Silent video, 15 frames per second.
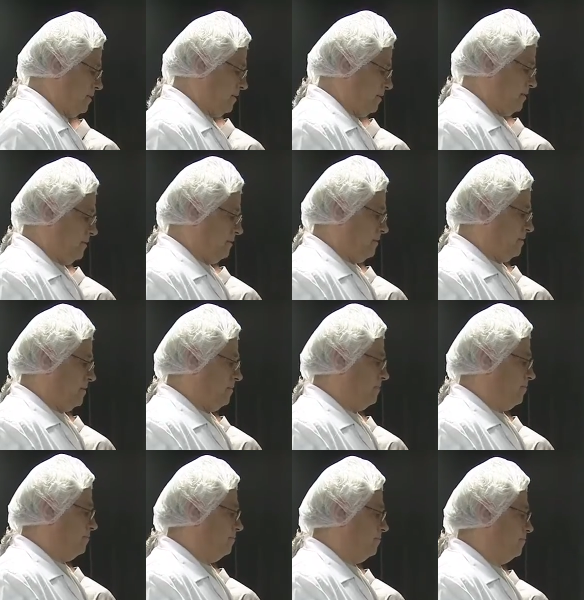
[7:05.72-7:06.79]

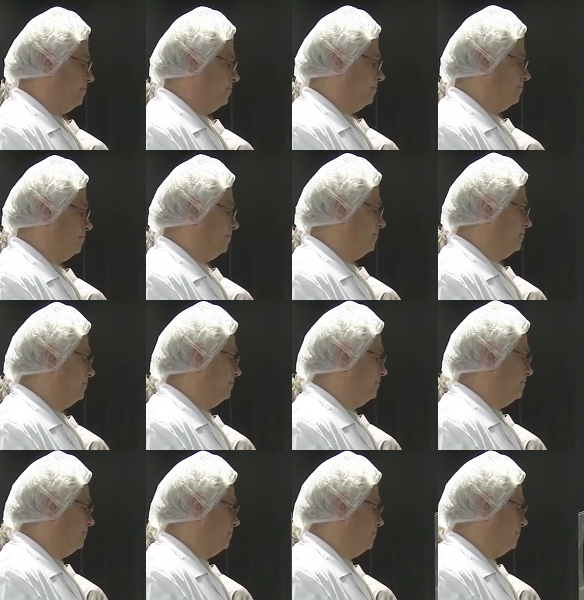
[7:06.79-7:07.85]

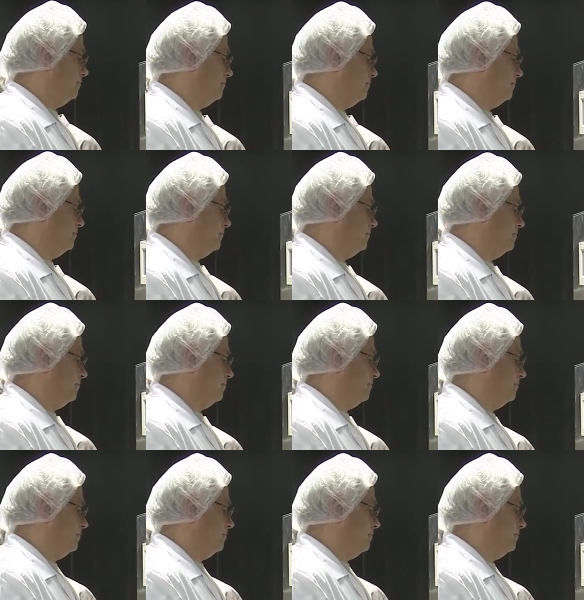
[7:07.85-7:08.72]
Nothing is said.